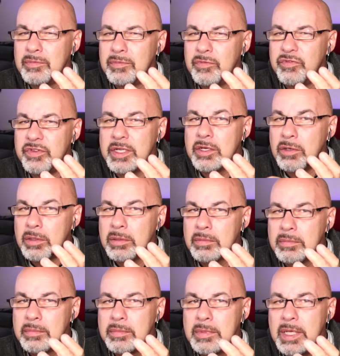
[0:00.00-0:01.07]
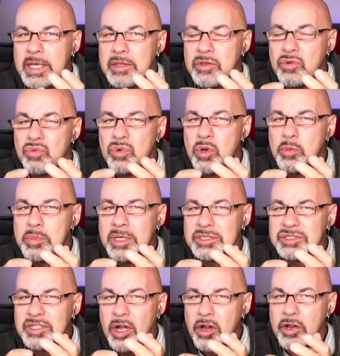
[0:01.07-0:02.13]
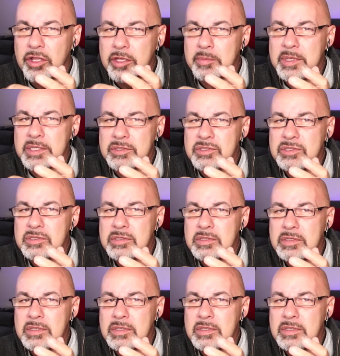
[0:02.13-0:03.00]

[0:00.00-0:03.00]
vigor and the robust arguments